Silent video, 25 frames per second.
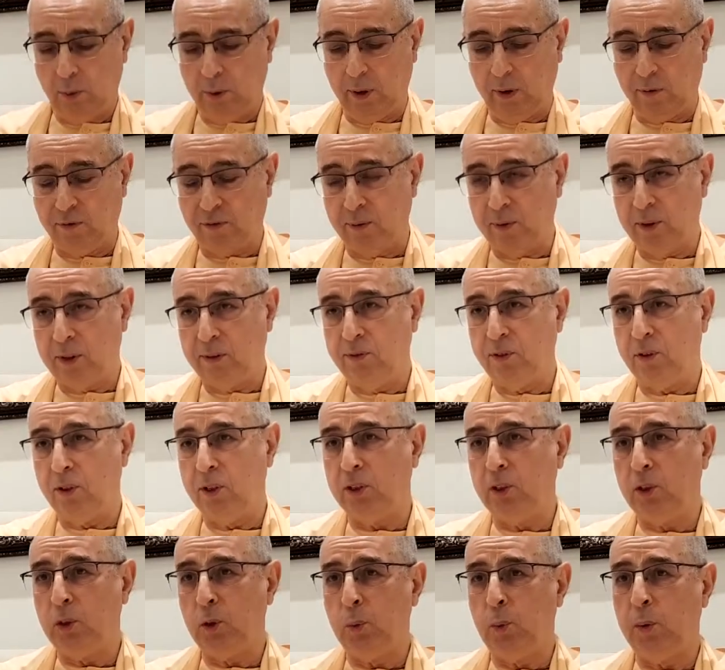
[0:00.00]
from the
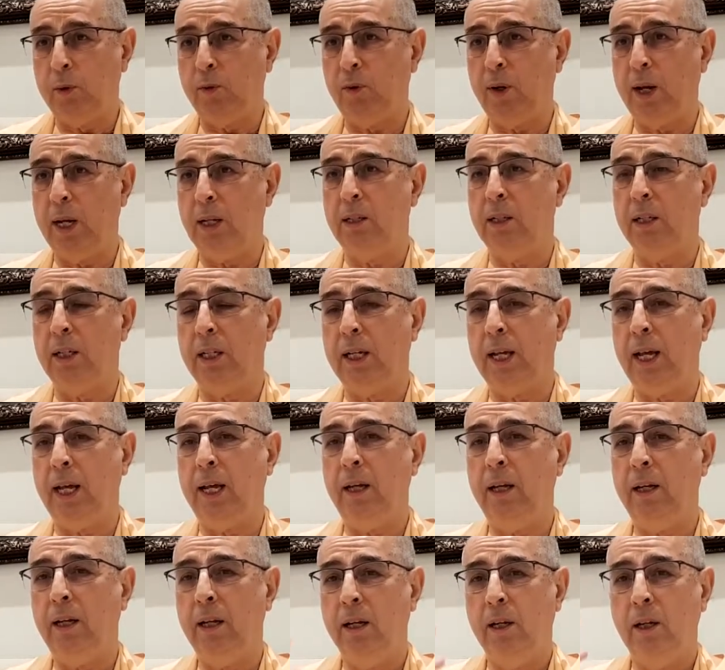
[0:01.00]
verses we read
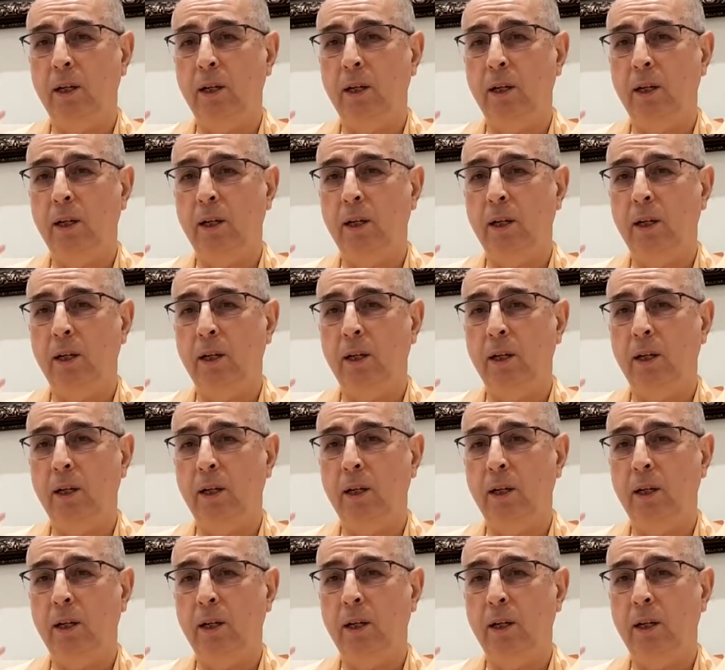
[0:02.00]
today,